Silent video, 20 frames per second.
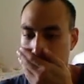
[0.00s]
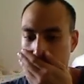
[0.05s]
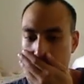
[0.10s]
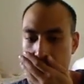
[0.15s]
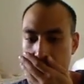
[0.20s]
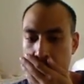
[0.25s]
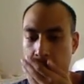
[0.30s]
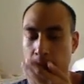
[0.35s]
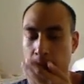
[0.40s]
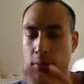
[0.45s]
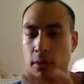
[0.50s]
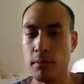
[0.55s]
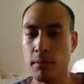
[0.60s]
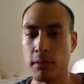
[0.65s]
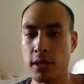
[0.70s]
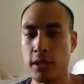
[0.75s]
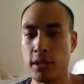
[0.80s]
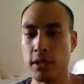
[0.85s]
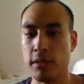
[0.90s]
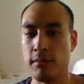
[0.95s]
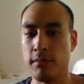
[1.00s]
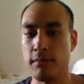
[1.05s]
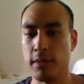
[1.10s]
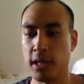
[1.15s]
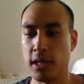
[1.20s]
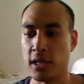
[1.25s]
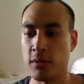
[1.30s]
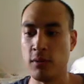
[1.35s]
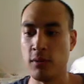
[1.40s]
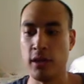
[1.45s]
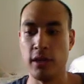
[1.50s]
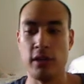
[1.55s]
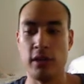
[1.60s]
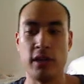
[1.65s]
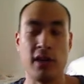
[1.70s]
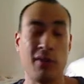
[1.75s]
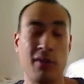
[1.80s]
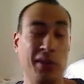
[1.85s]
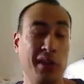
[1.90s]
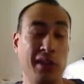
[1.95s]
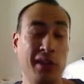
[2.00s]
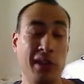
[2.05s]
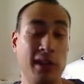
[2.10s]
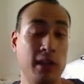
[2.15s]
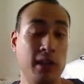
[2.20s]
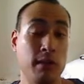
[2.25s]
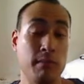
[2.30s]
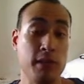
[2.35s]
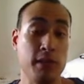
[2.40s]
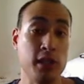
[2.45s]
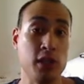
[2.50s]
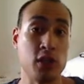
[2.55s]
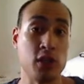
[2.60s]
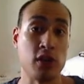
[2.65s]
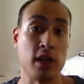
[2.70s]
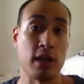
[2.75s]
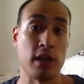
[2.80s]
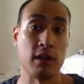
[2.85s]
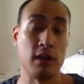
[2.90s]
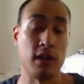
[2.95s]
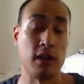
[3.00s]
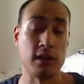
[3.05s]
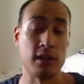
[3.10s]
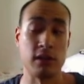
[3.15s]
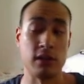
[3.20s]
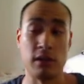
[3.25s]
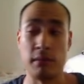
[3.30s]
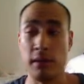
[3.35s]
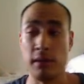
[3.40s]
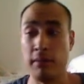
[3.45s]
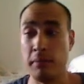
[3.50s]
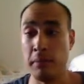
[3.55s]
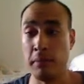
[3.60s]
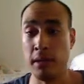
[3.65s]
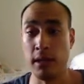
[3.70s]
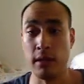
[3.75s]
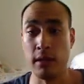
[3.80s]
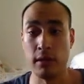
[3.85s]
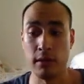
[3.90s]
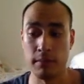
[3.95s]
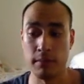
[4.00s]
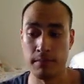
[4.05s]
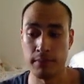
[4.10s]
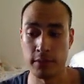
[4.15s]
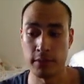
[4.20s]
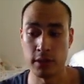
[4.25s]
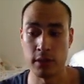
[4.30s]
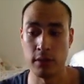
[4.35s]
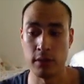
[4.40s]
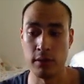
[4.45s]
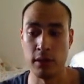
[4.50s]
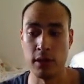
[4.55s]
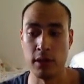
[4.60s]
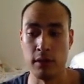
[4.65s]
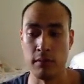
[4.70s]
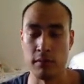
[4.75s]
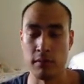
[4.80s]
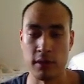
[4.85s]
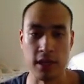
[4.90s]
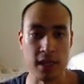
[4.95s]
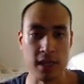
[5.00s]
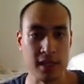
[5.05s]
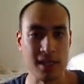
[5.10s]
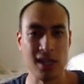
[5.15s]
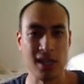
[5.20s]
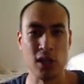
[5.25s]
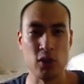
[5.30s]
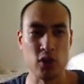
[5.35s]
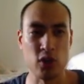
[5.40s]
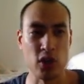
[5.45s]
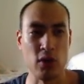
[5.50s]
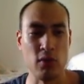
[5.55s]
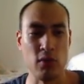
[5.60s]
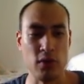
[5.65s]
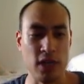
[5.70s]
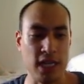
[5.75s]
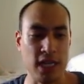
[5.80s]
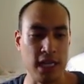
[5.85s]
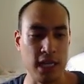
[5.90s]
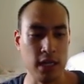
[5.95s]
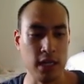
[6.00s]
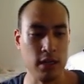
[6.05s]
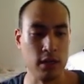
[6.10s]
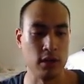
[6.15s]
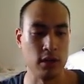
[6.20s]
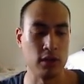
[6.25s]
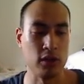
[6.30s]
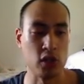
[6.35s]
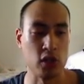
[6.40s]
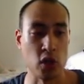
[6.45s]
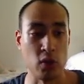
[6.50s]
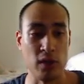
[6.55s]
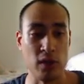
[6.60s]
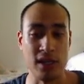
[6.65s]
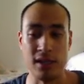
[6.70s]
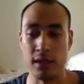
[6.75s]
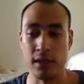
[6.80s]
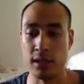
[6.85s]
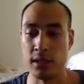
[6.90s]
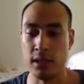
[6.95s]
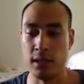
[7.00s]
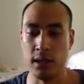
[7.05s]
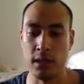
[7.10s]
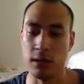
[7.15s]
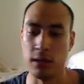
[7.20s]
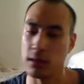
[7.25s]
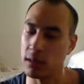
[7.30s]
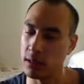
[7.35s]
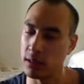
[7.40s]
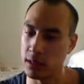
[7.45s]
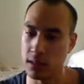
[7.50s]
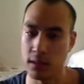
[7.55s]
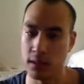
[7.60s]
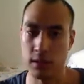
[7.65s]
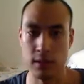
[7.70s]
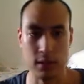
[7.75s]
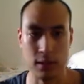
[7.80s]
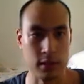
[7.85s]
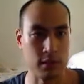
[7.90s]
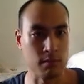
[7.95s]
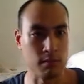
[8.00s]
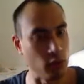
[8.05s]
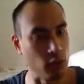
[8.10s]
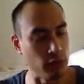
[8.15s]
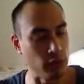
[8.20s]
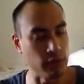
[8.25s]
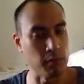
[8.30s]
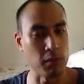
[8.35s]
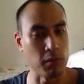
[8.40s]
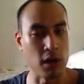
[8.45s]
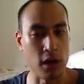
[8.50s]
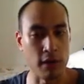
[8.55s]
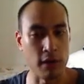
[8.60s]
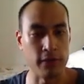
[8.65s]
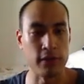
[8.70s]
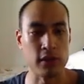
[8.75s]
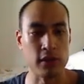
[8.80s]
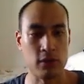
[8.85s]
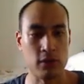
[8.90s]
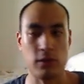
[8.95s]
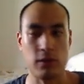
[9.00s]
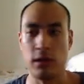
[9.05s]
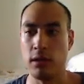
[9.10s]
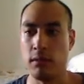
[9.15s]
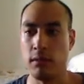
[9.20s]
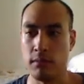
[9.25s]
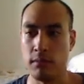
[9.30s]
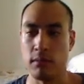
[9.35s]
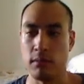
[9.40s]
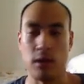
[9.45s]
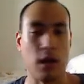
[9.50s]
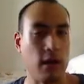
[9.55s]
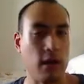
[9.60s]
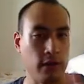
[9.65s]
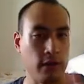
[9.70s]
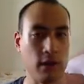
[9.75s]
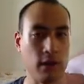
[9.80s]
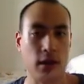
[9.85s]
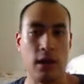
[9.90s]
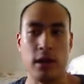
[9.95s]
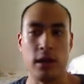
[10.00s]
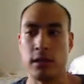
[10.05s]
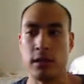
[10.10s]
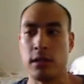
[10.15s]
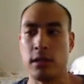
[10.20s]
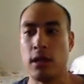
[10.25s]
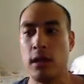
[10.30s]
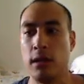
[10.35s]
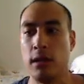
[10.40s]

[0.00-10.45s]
And boom, because guess what? You're not really looking at your mission tracker a lot during PvP either. So, you know, things that you don't need to see, let's move them off the screen, off our line of sight.